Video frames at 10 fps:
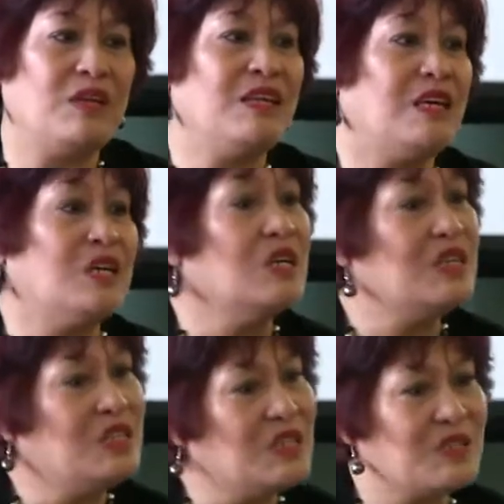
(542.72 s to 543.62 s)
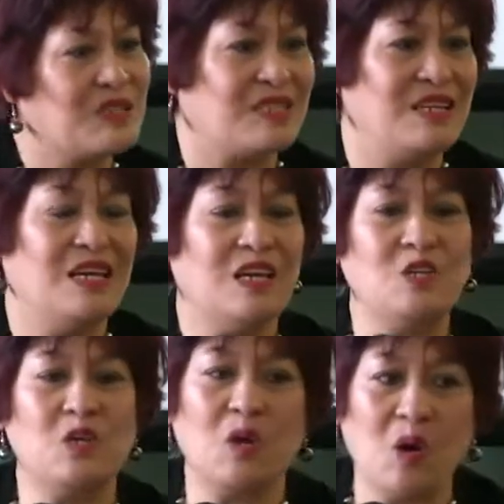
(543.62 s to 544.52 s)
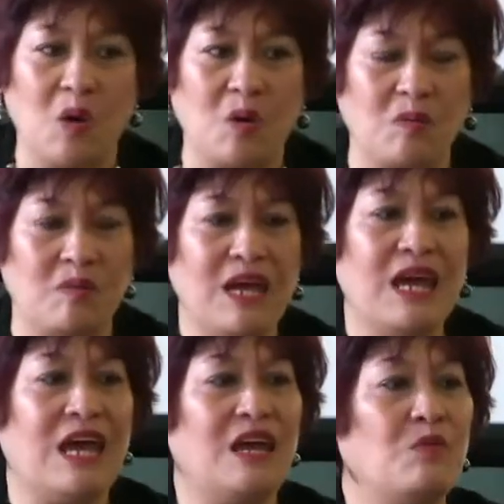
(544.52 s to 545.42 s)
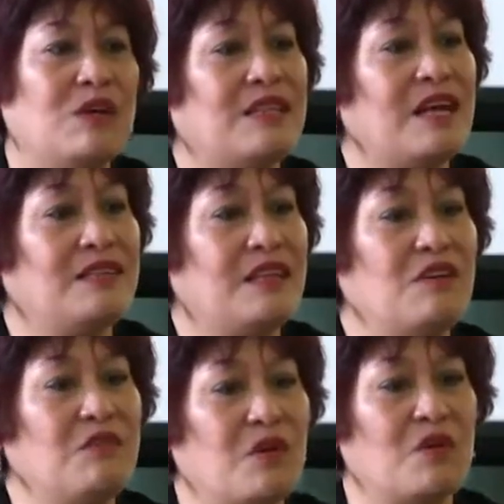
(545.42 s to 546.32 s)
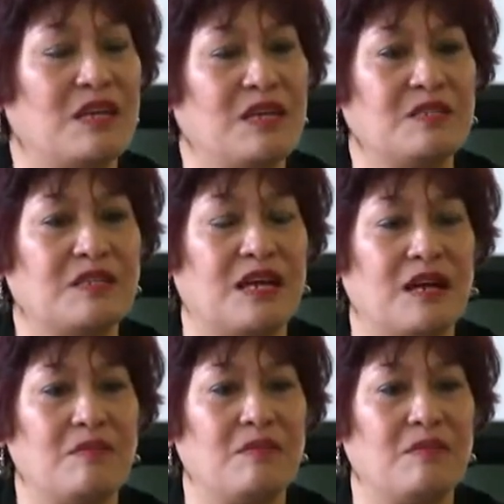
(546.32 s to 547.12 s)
bring the good news in your home. And what I thank for is